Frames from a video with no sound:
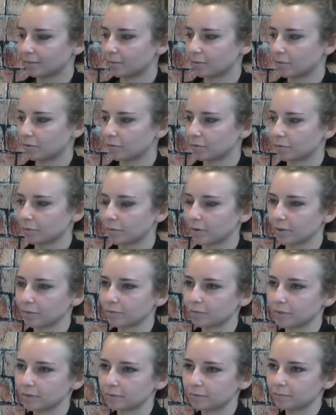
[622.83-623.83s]
Well, for
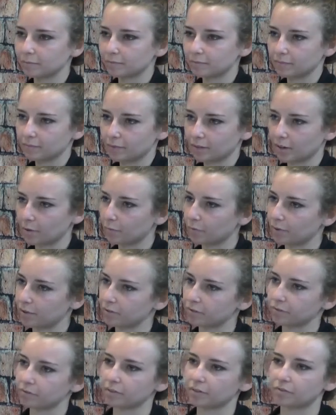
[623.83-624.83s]
one, our
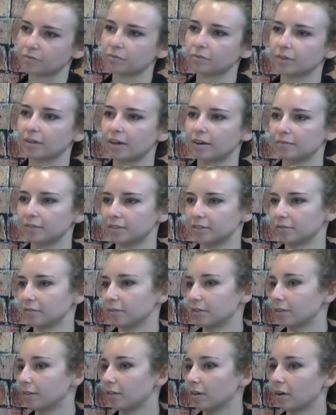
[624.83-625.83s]
brains are different. We have a
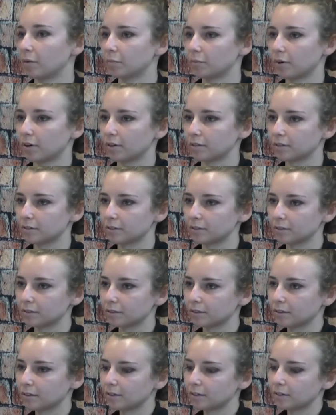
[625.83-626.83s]
different thought
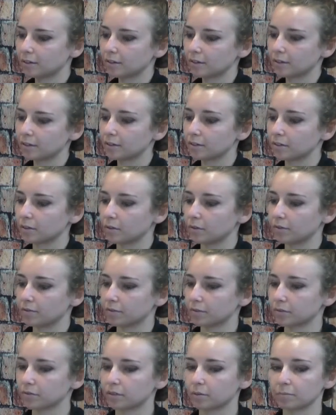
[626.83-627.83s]
process. So if
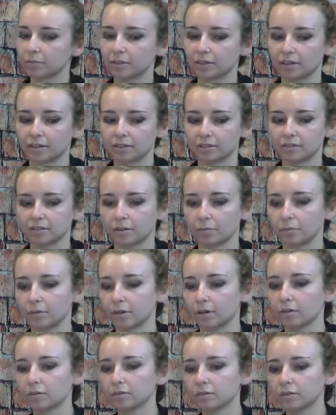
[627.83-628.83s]
there's something that someone
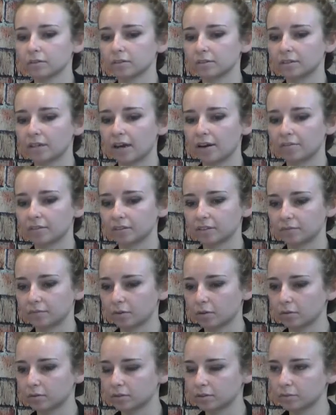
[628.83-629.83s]
else is having
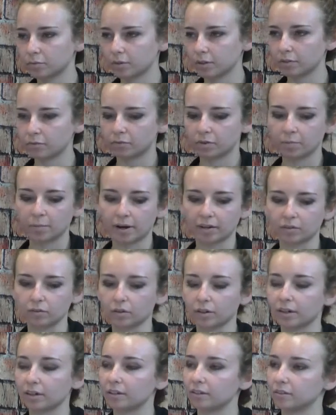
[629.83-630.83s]
difficulties with, we might
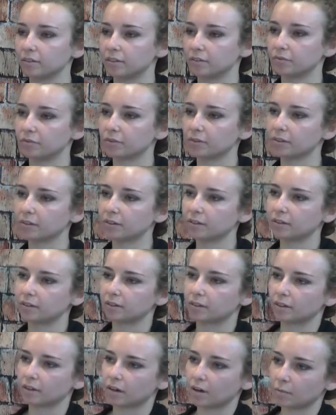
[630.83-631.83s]
look at it differently
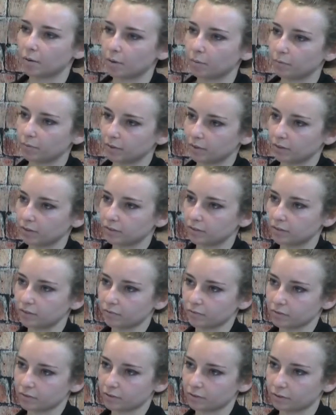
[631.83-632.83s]
and come up with a
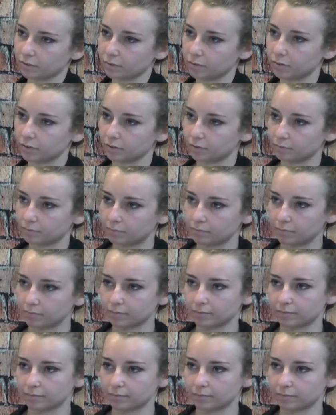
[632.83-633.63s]
different solution.